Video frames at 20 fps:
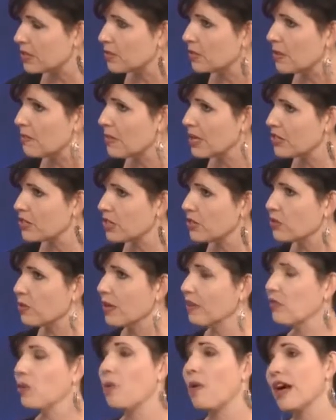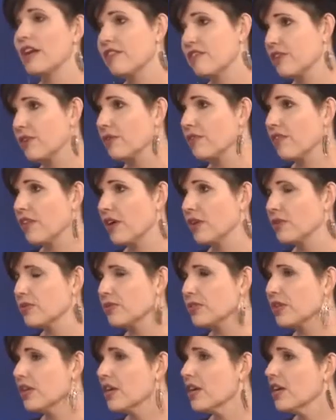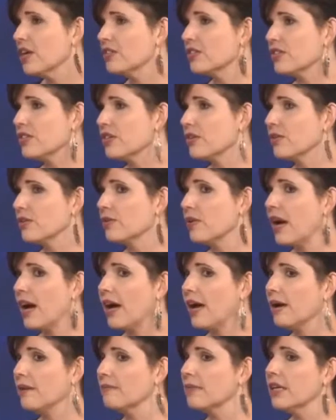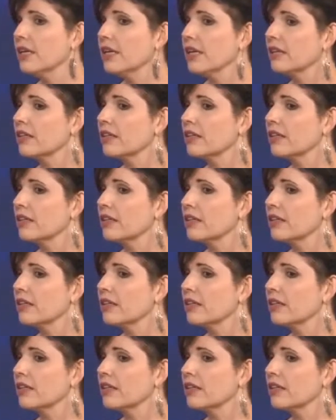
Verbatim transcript: as we mentioned, we have quite a few of those, to um,